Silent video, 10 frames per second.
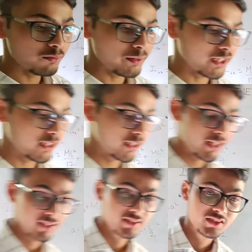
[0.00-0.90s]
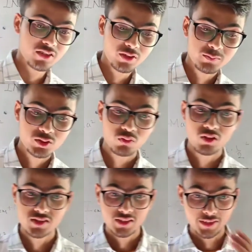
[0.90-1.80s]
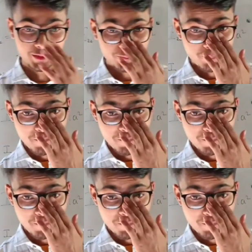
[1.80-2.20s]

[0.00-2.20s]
of parallel axis theorem. So once again,